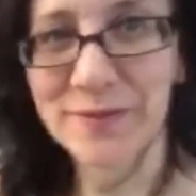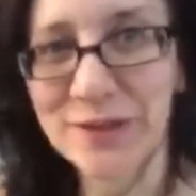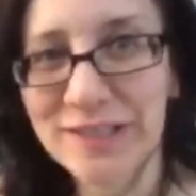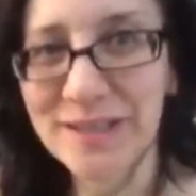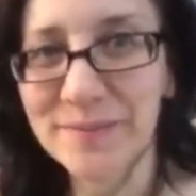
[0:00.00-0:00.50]

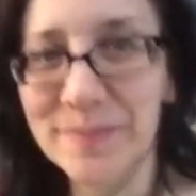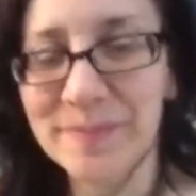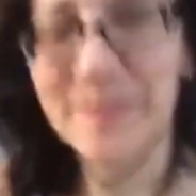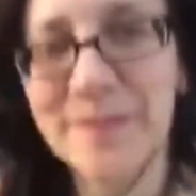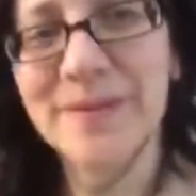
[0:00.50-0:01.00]
recent.
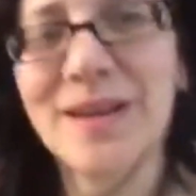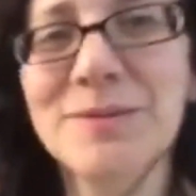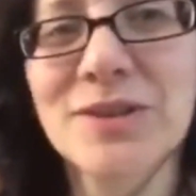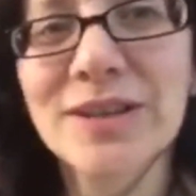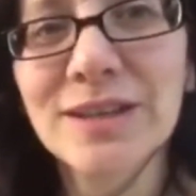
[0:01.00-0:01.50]
I'm
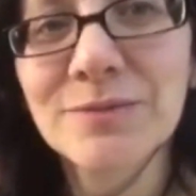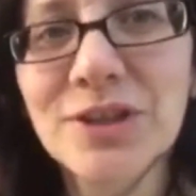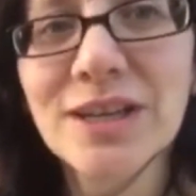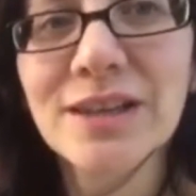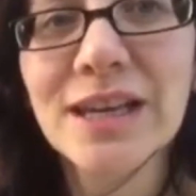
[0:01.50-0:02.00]
sorry. I'm
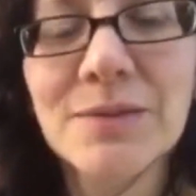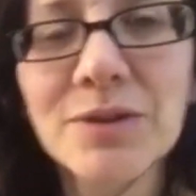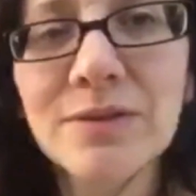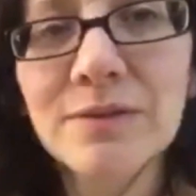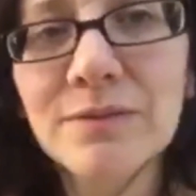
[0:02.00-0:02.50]
shaking the
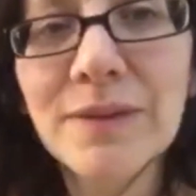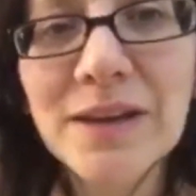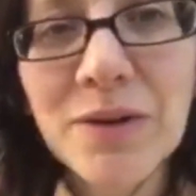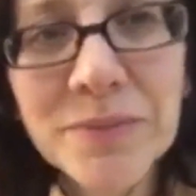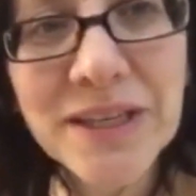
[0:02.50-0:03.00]
camera. My
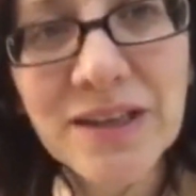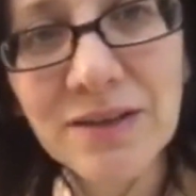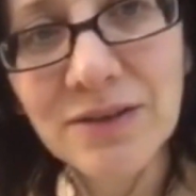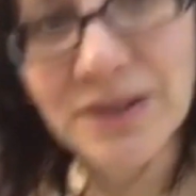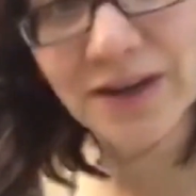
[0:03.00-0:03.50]
arm's getting a
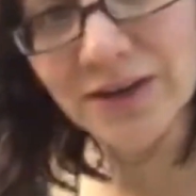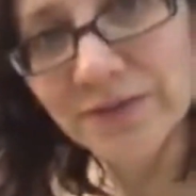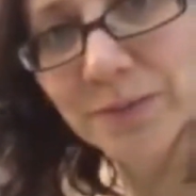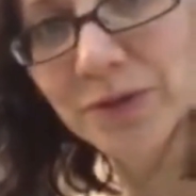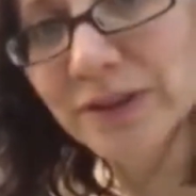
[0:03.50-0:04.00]
little tired I'm